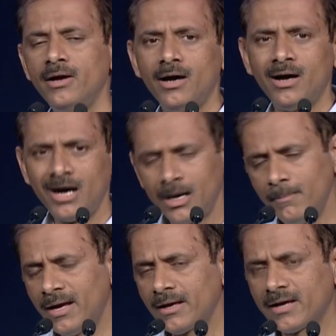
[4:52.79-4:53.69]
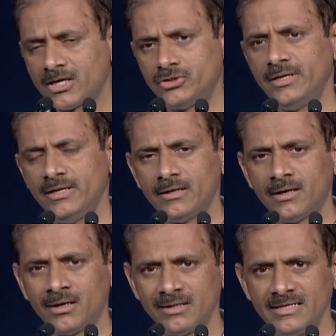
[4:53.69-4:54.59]
our bank actually
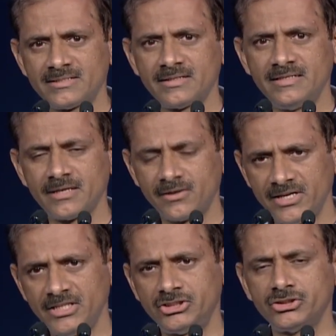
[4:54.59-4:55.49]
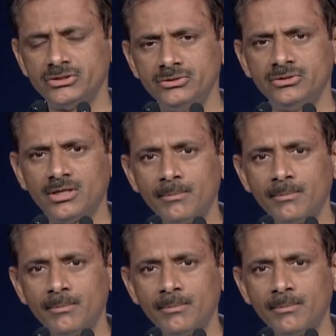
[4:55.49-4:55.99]
is a creation